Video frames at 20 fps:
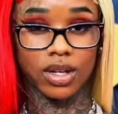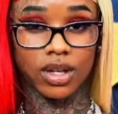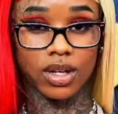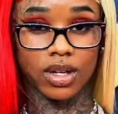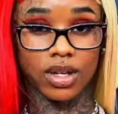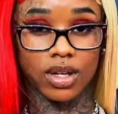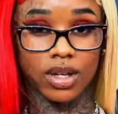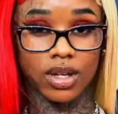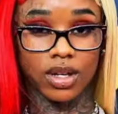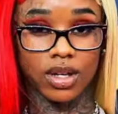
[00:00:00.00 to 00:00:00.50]

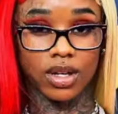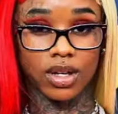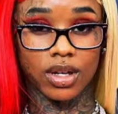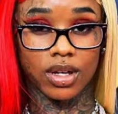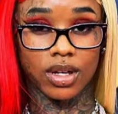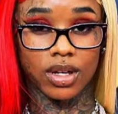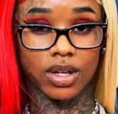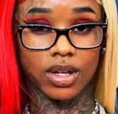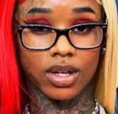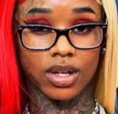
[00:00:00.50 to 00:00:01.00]

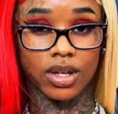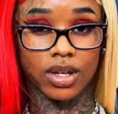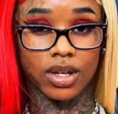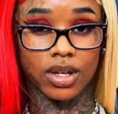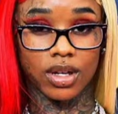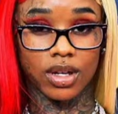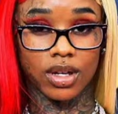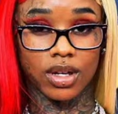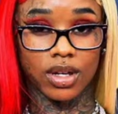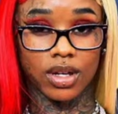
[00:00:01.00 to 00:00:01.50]

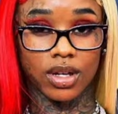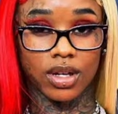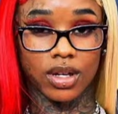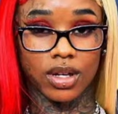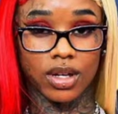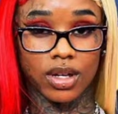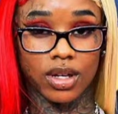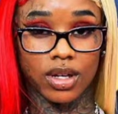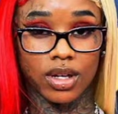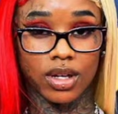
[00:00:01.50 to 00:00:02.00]

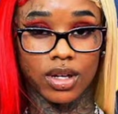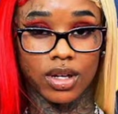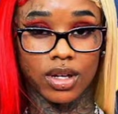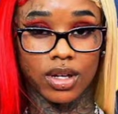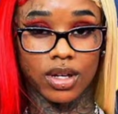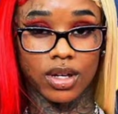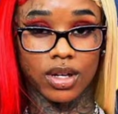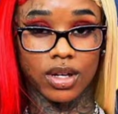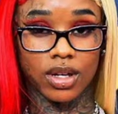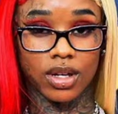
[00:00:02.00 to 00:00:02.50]

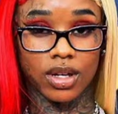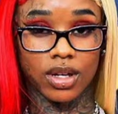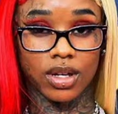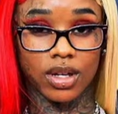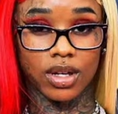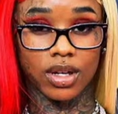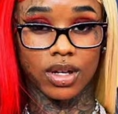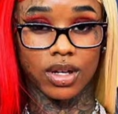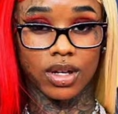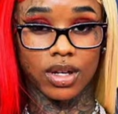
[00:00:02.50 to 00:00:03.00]

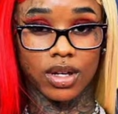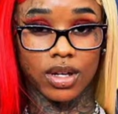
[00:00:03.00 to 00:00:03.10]
(silent)